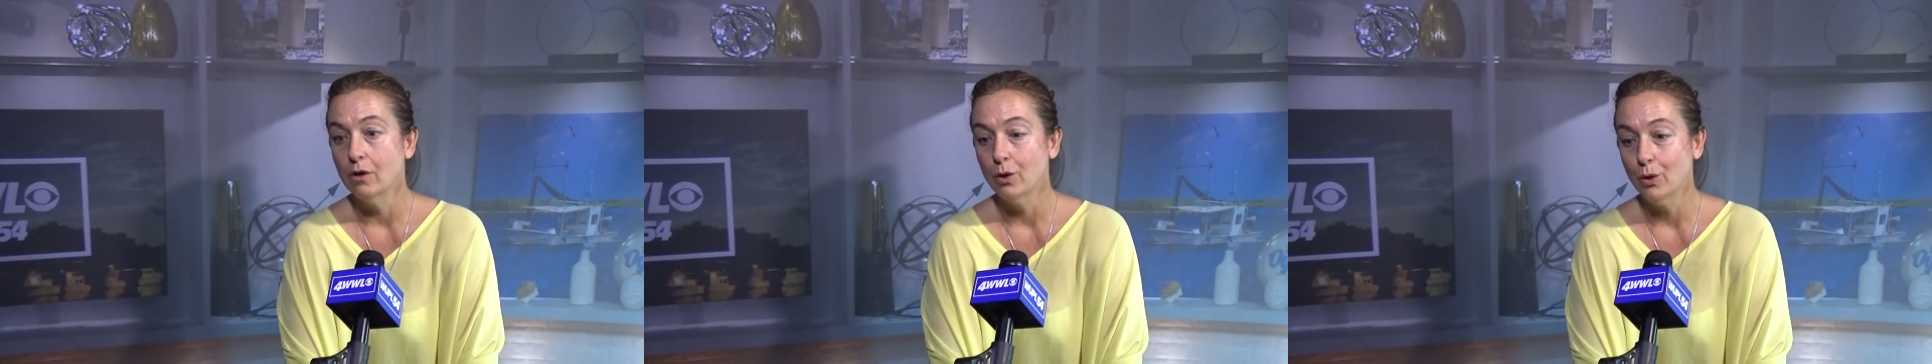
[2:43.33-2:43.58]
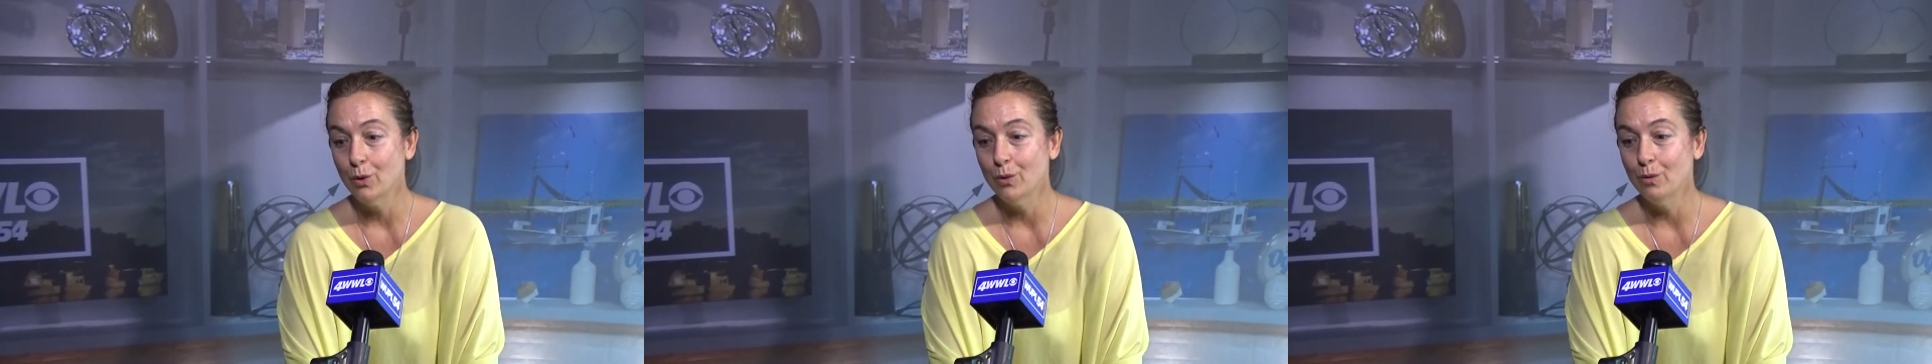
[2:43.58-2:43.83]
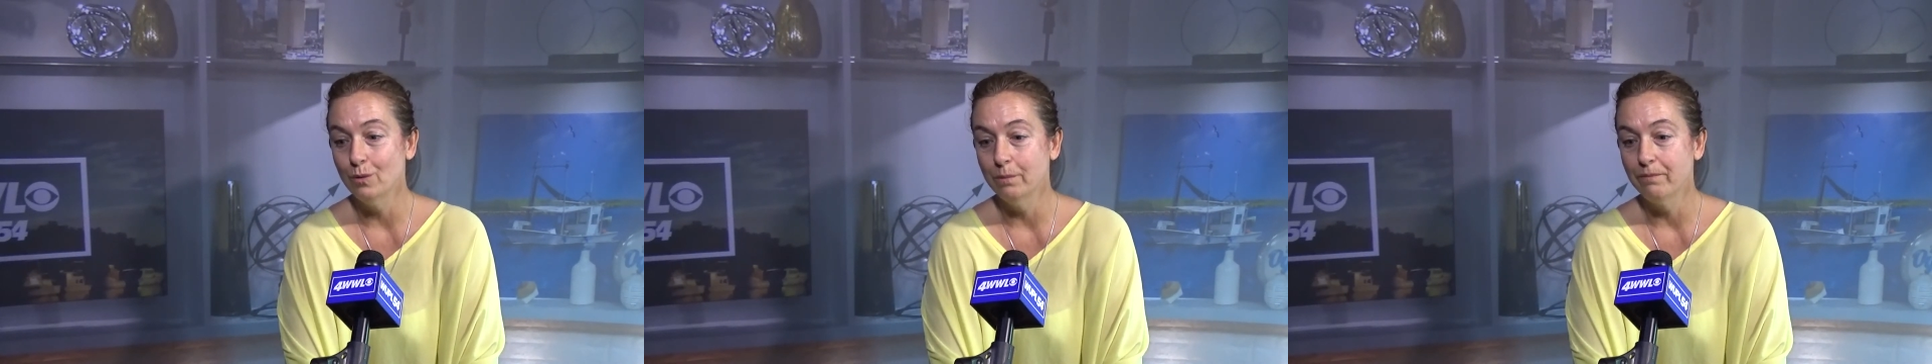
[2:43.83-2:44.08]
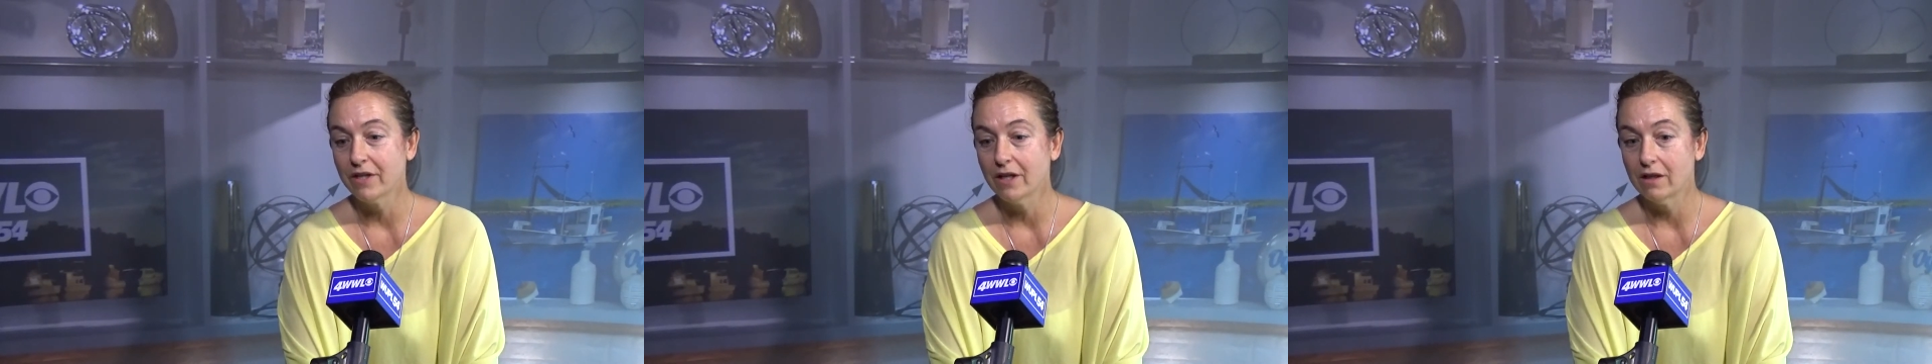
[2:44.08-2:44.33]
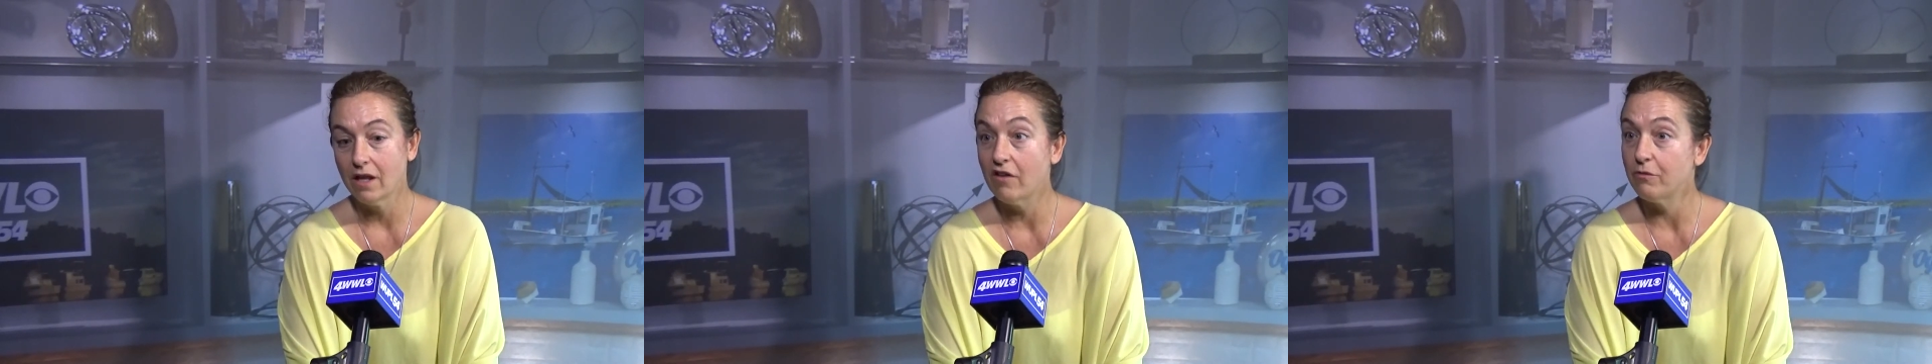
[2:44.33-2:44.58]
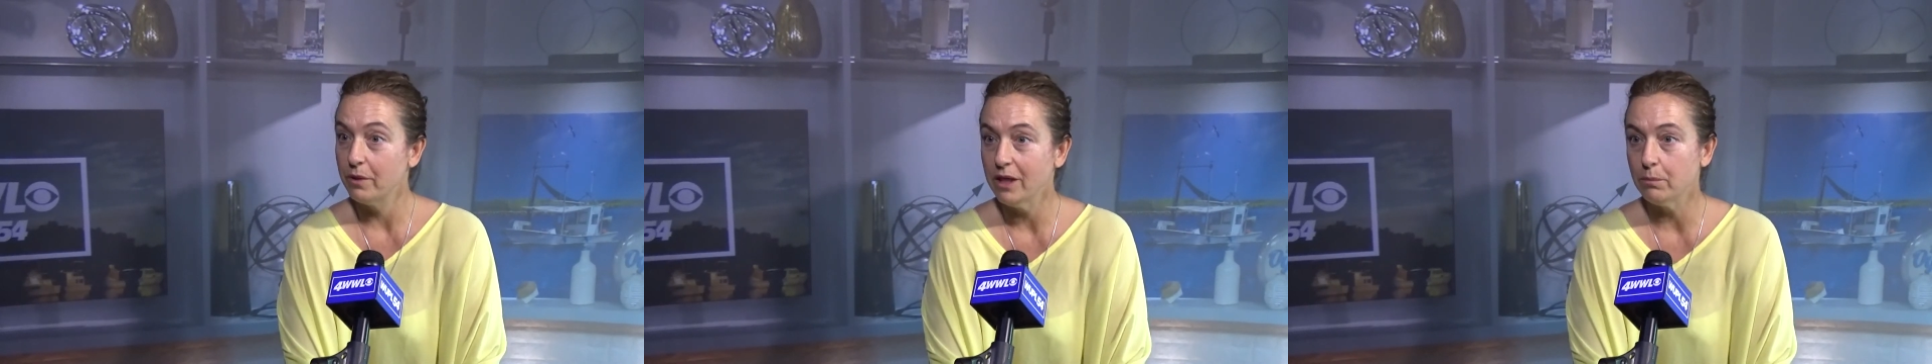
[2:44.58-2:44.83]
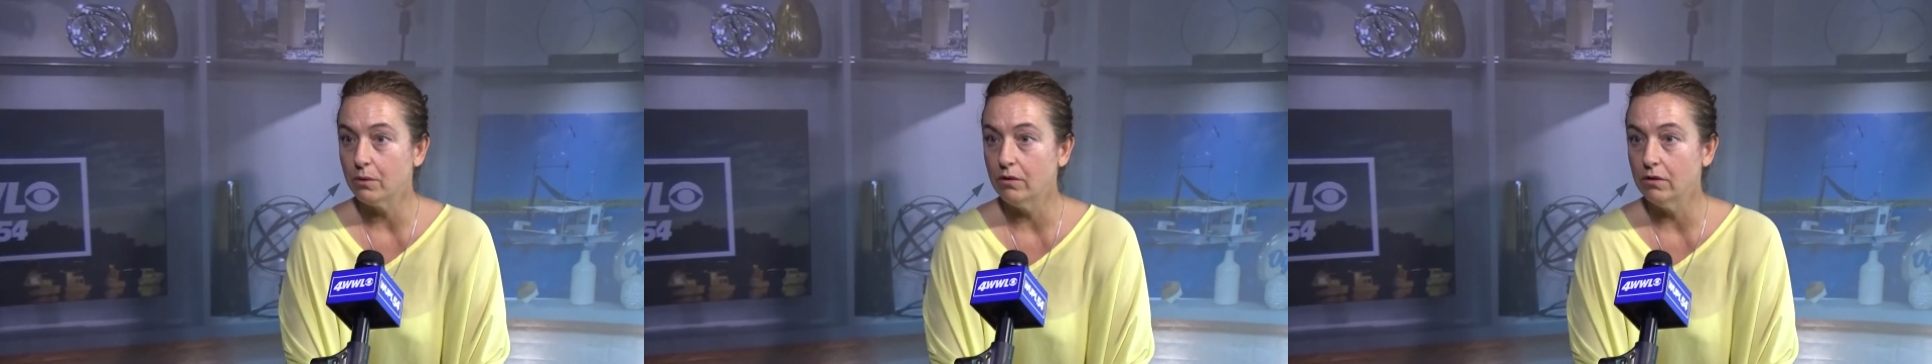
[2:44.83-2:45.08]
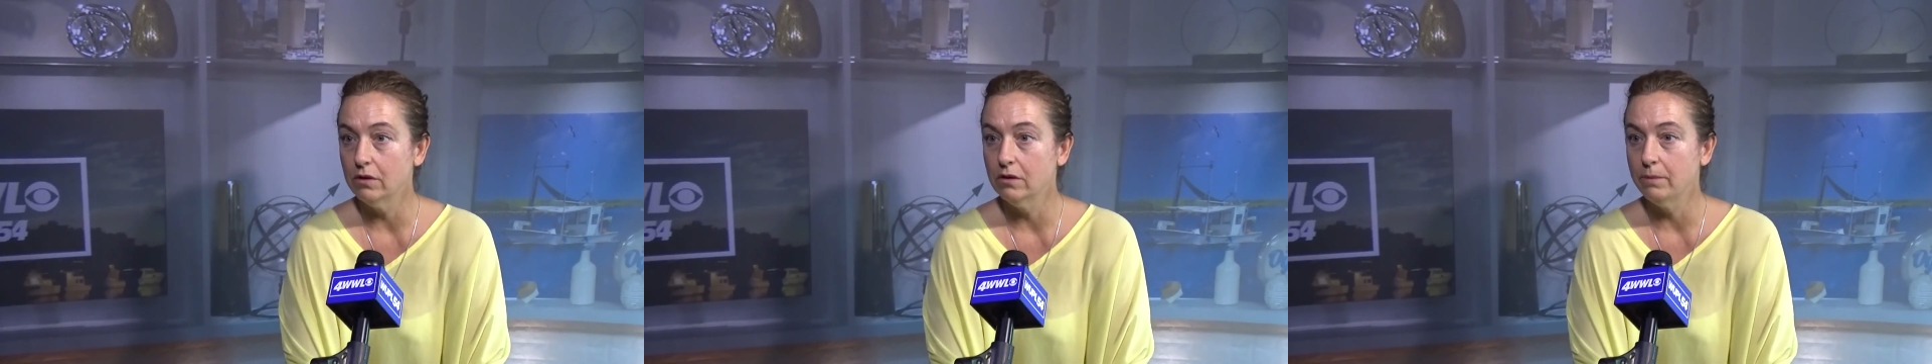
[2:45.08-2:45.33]
who love
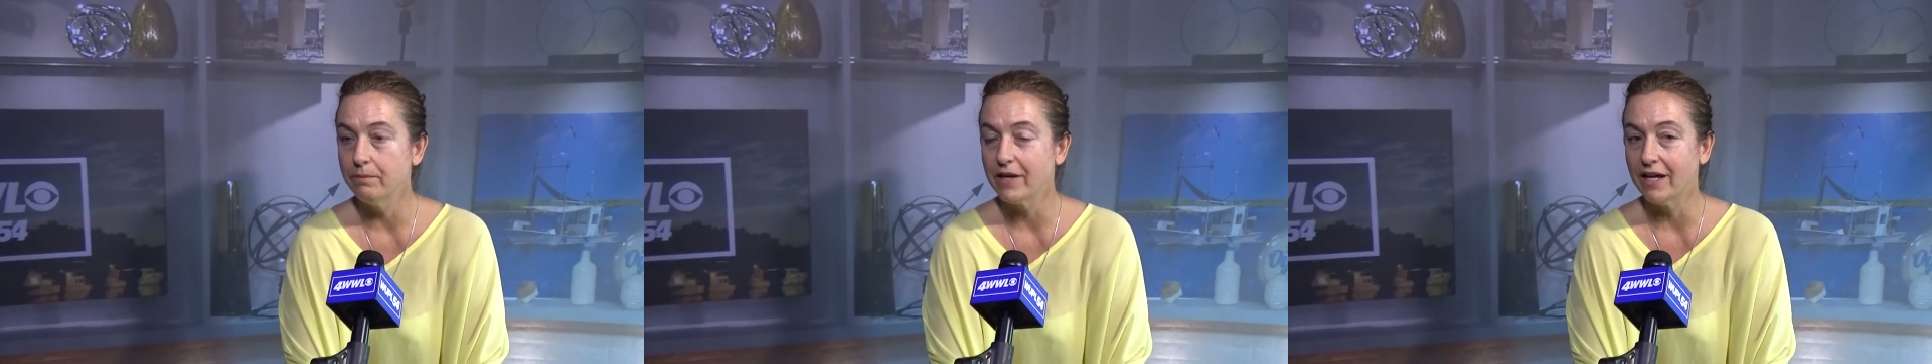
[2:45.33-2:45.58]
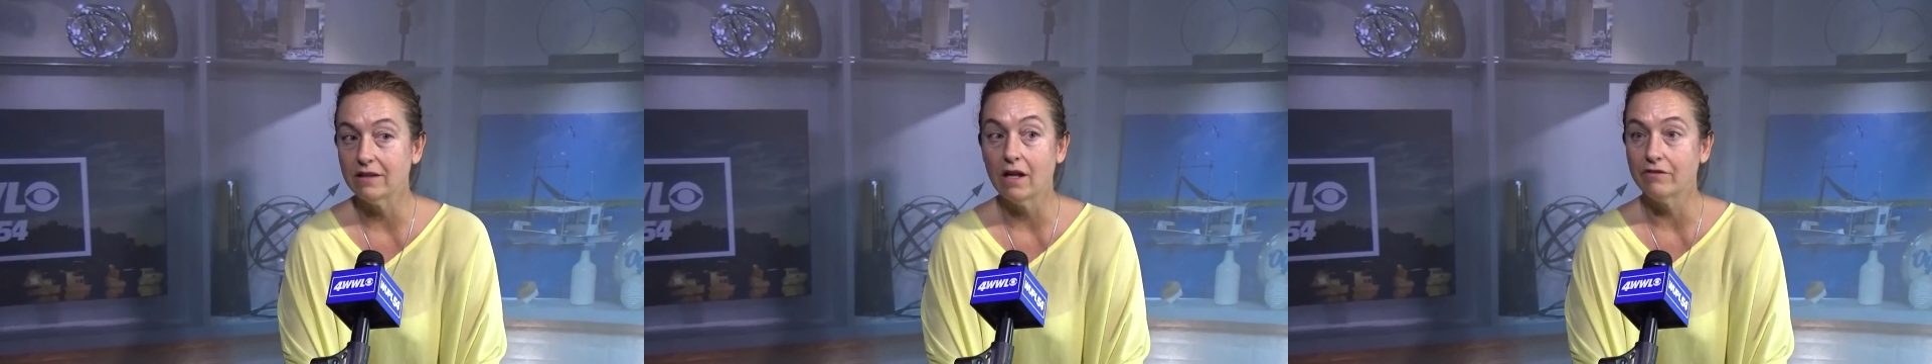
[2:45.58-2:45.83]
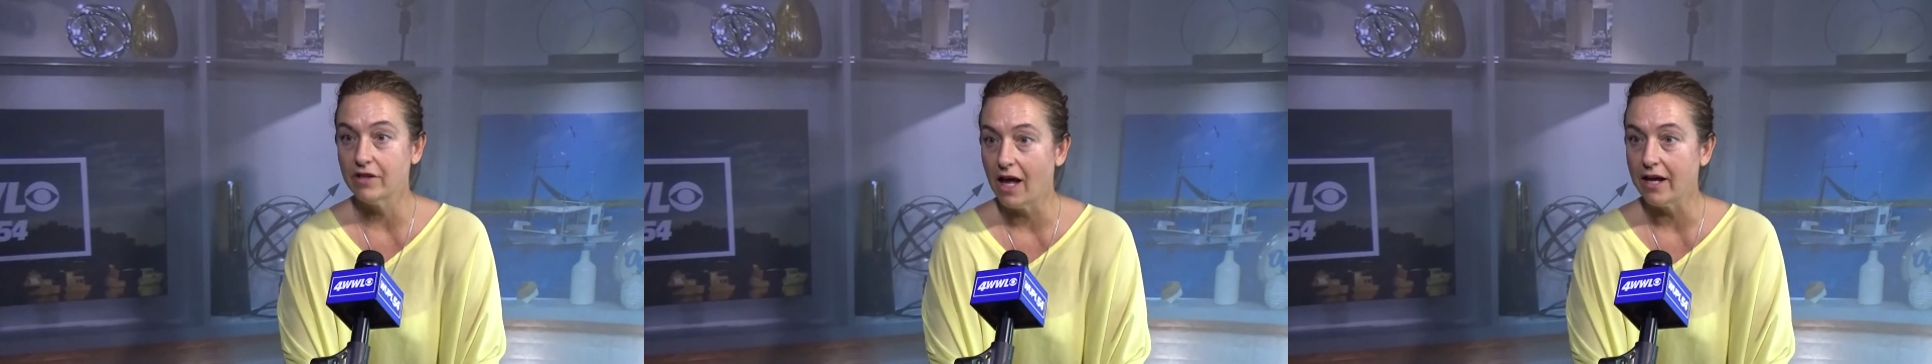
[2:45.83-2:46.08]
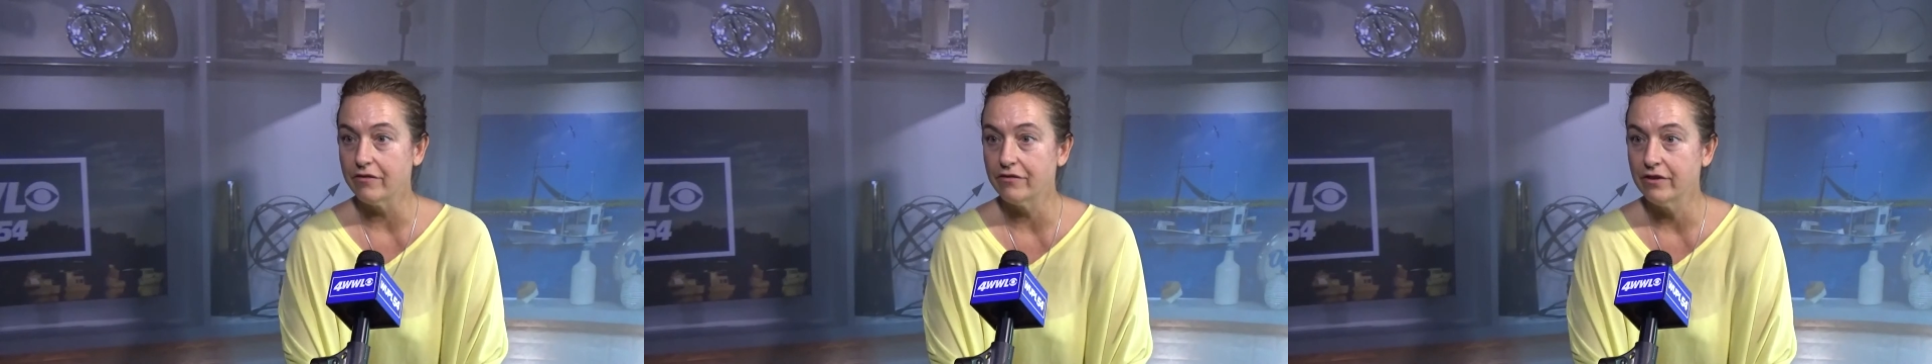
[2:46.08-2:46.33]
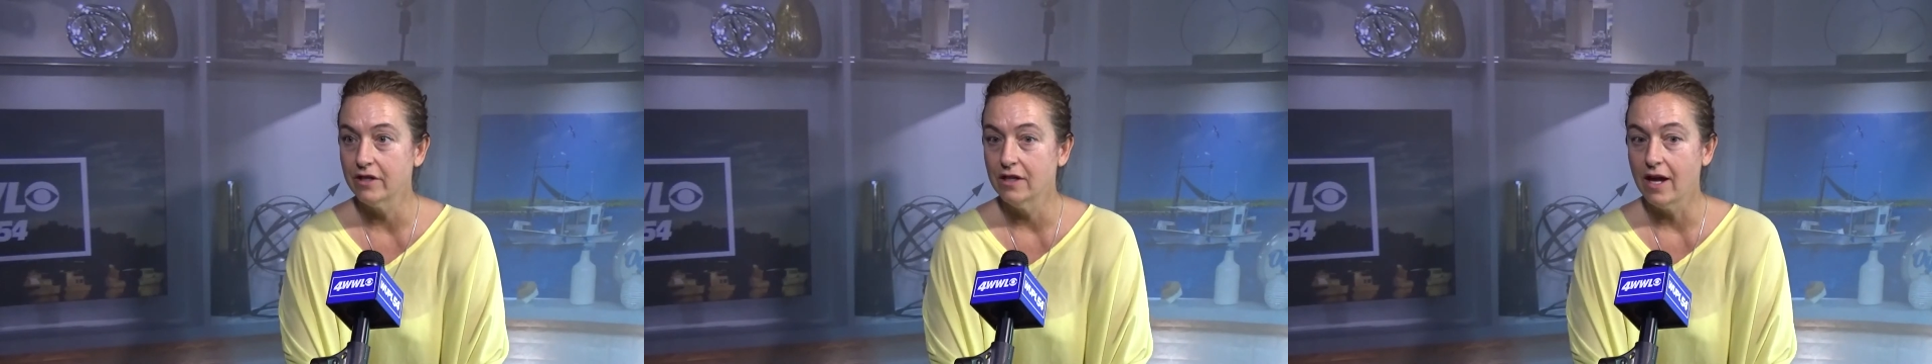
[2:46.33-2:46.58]
people and love life,